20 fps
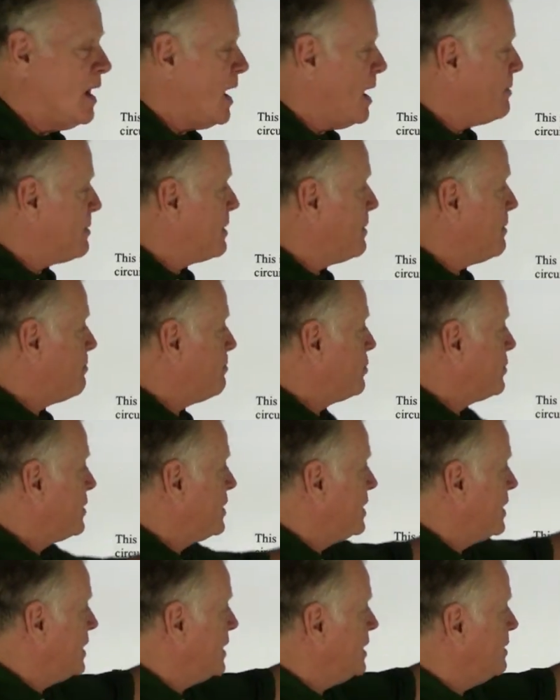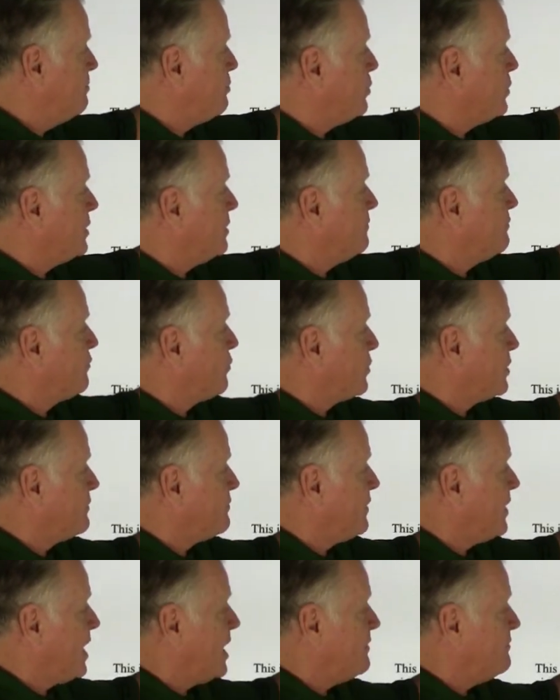I'm going to put in an input of
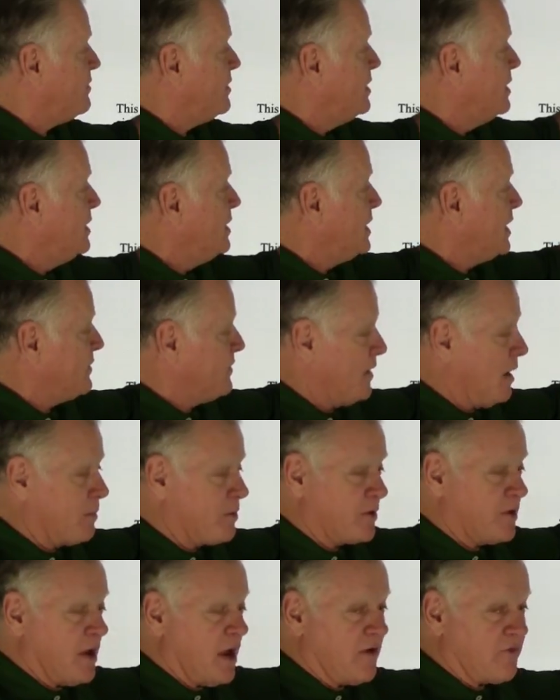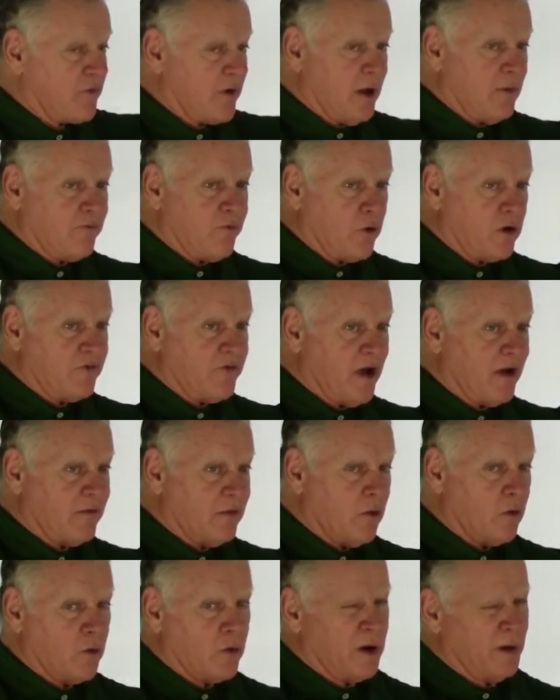45, the upper diaphragm,
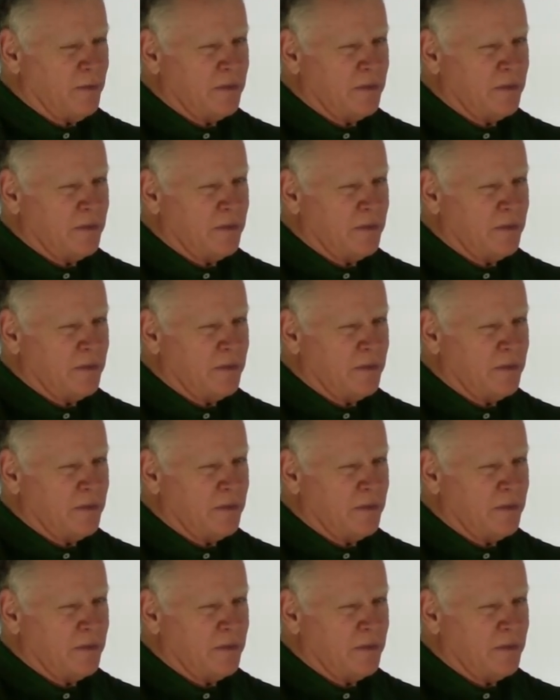45 lower.